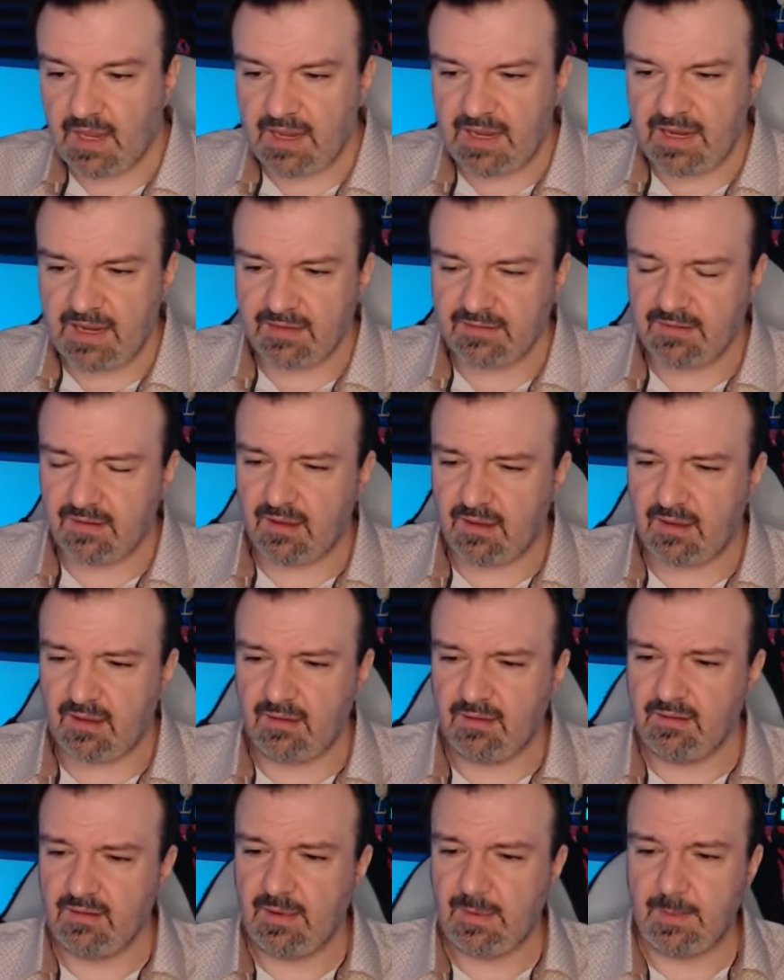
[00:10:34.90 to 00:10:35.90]
and
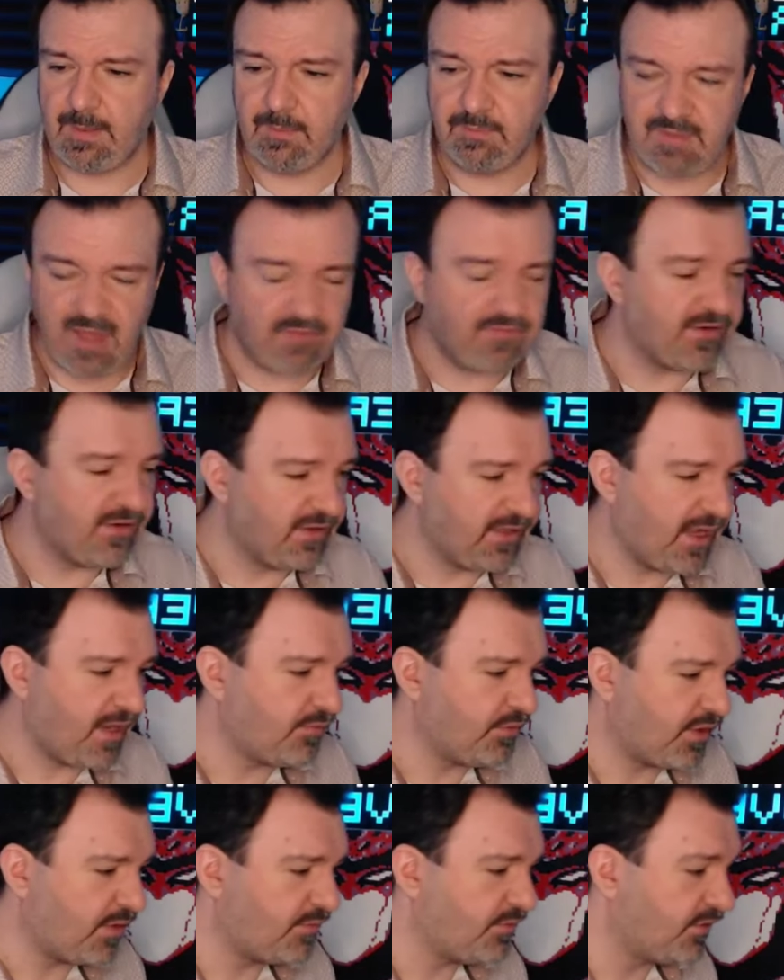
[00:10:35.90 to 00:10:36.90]
uh definitely I
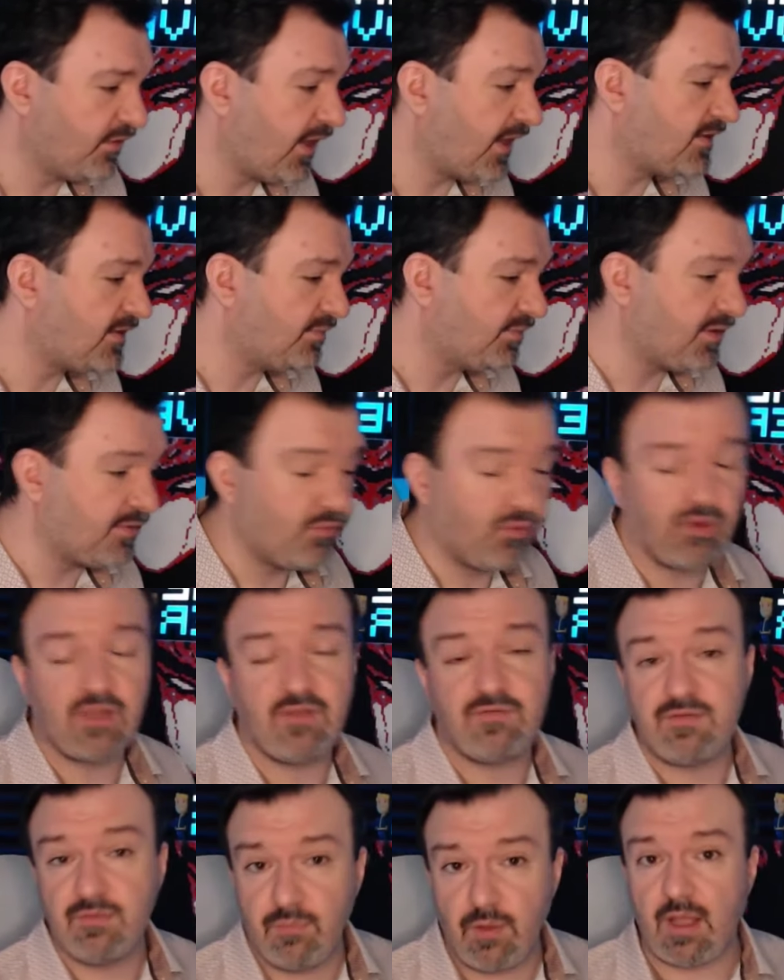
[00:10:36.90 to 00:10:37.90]
would I would like to play more
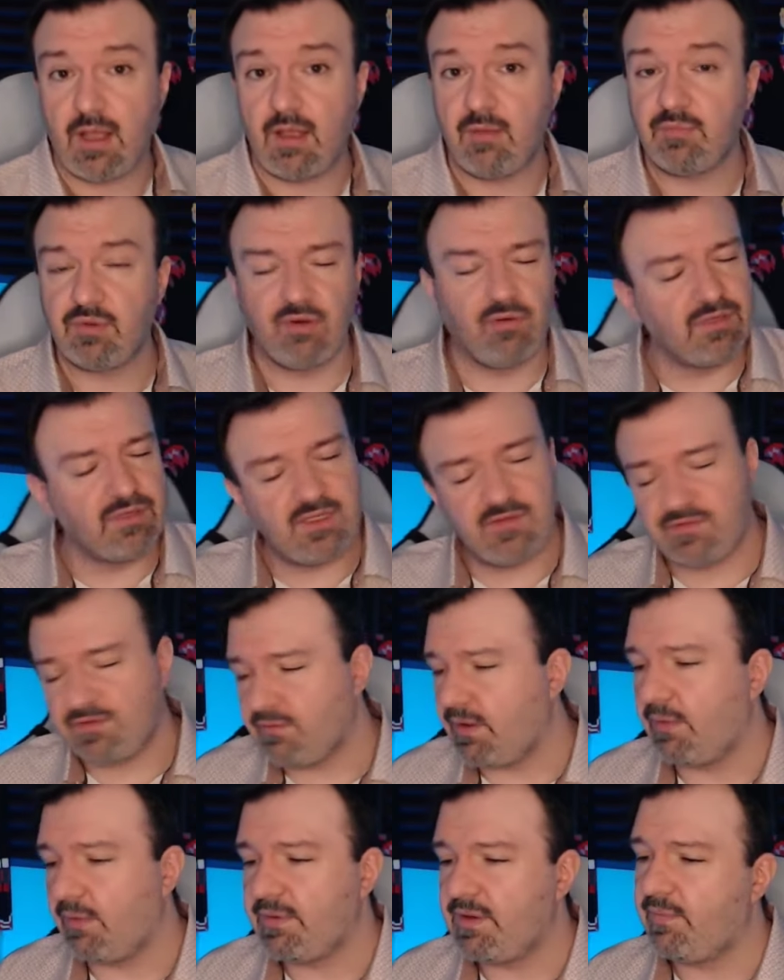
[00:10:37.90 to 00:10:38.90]
if you want, but only if you
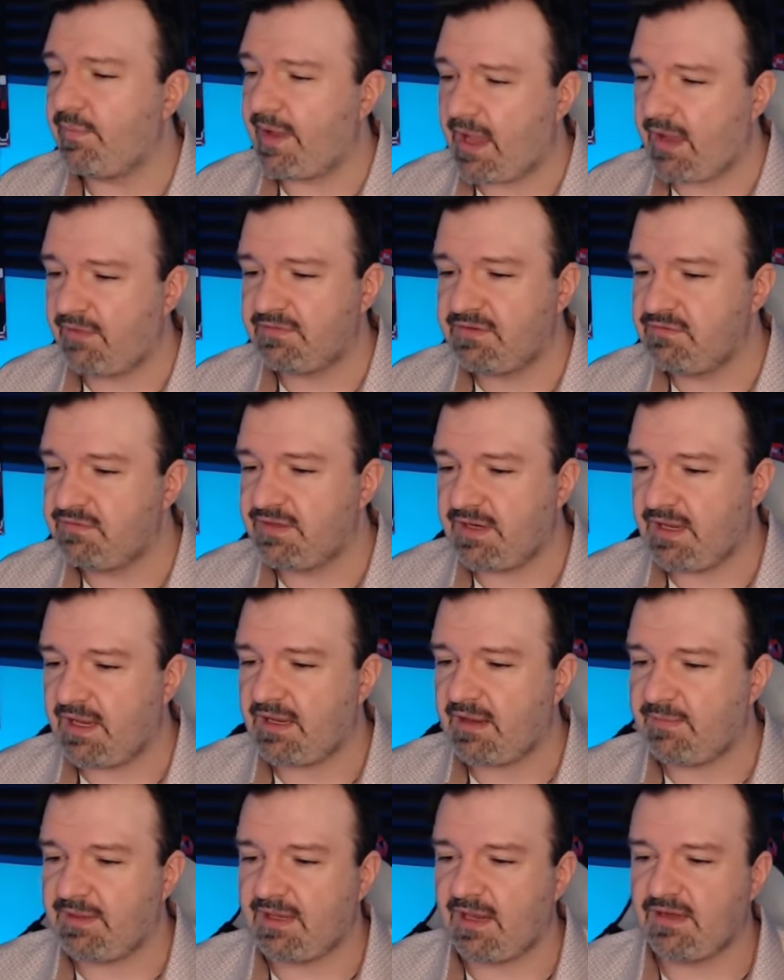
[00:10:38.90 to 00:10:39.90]
want. We don't have to today.
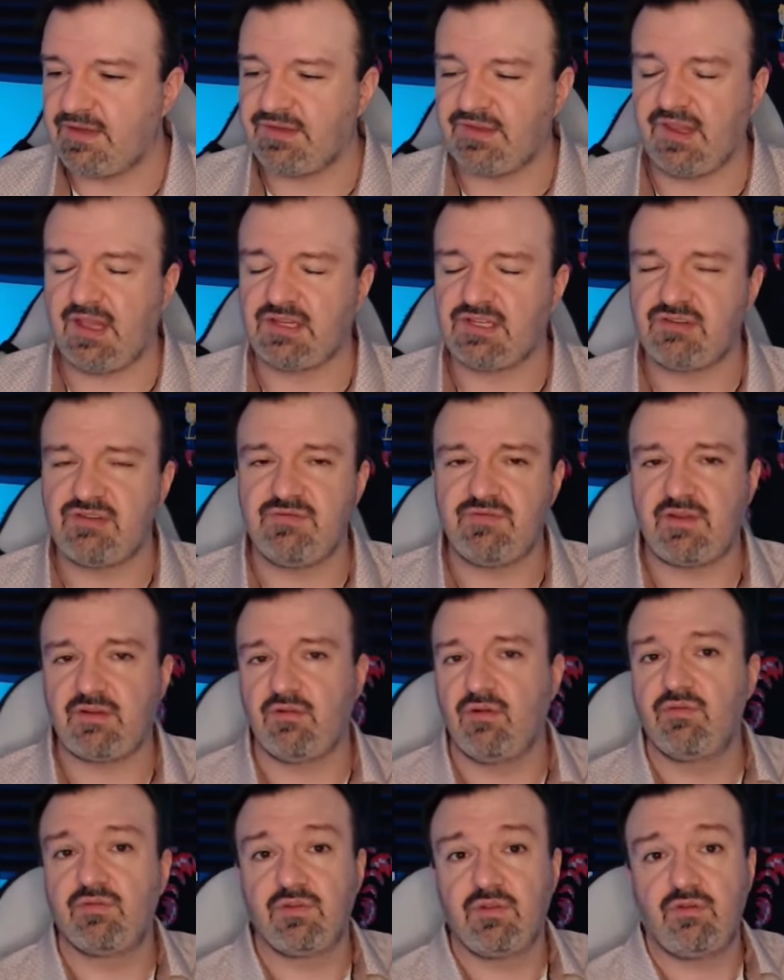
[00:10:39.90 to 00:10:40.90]
I mean, that is a lot of Street
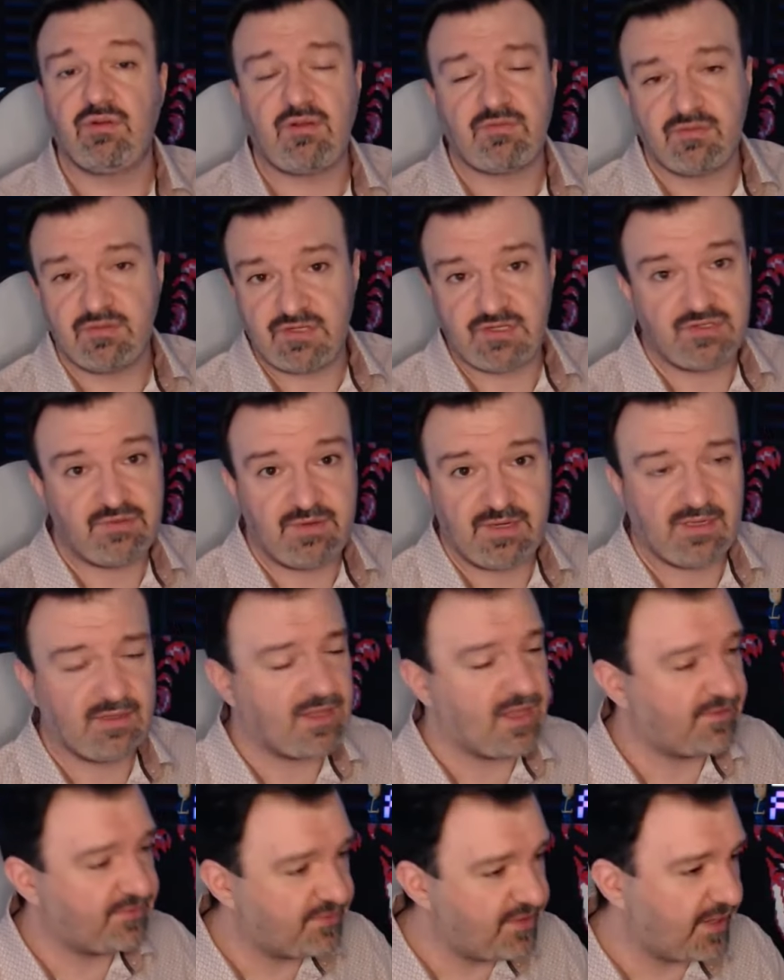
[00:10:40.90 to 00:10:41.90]
Fighter overload after just doing it
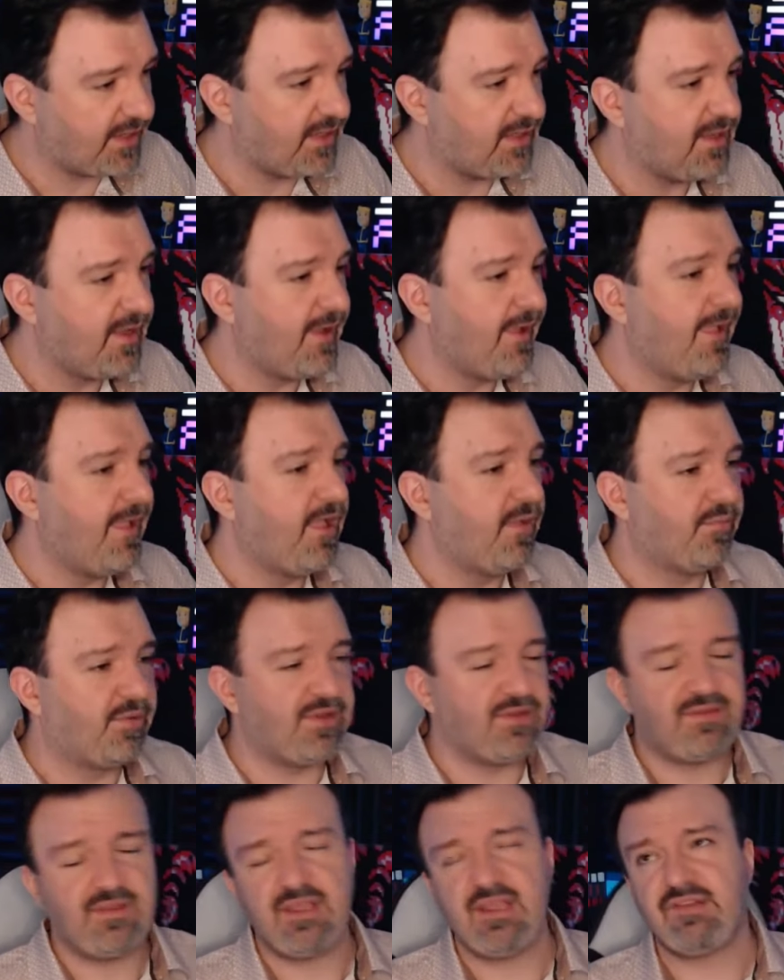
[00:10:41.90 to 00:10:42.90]
last night. But
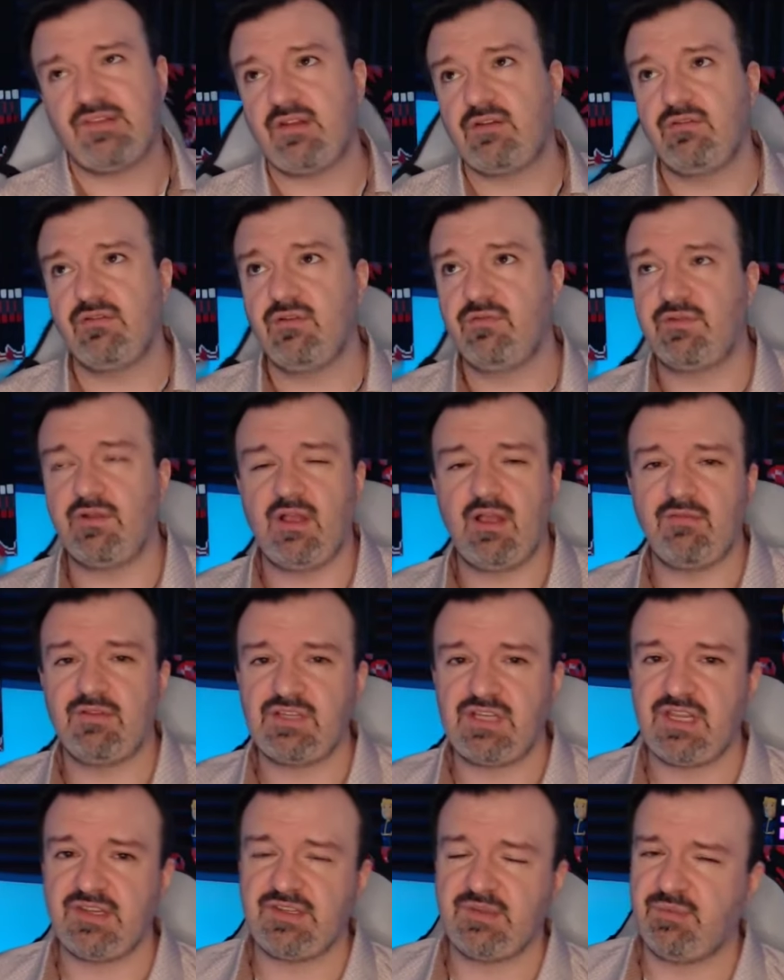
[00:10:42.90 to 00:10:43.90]
the thing is, I don't know if I'll have a
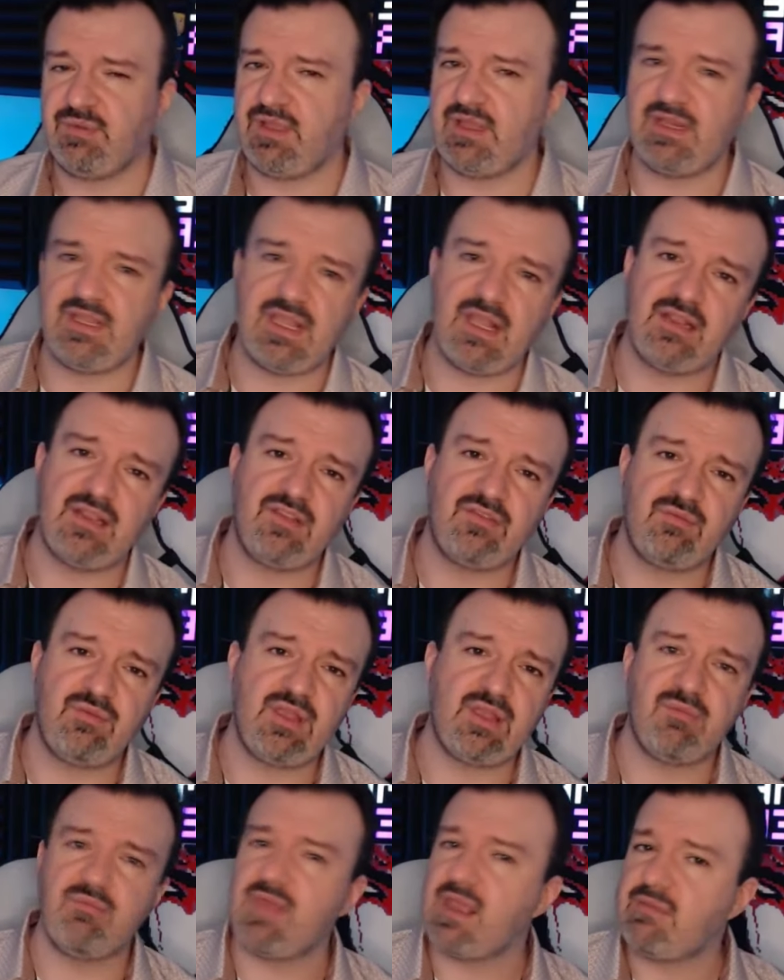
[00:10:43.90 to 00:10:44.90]
chance to play it again this
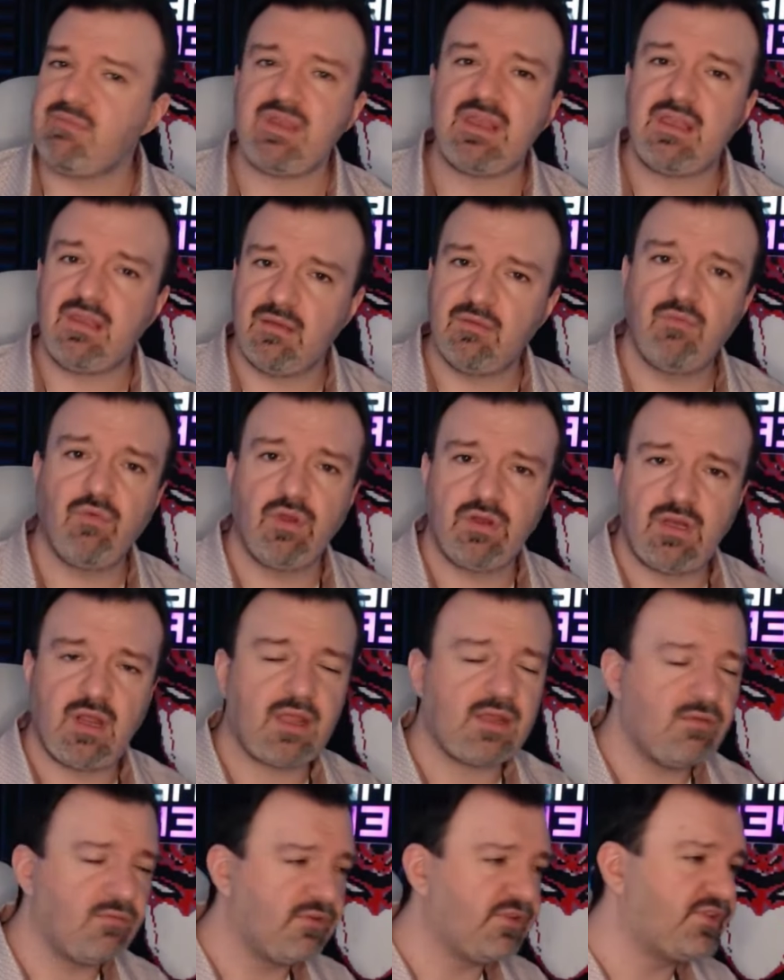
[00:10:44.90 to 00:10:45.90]
week. Maybe one
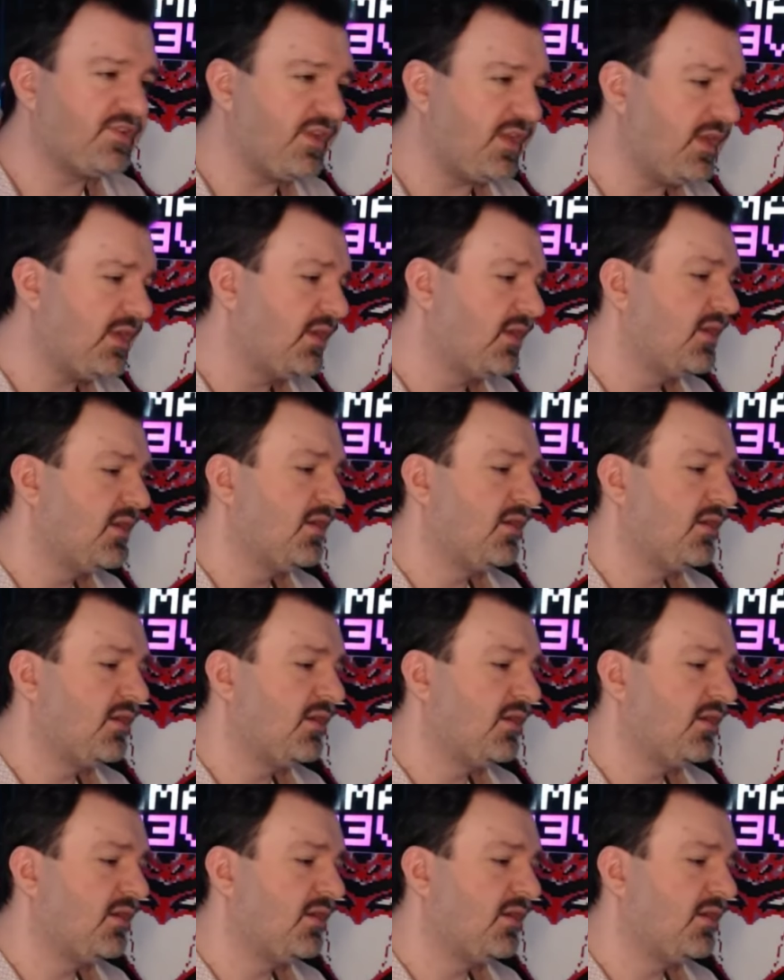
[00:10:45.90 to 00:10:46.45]
night, we'll see.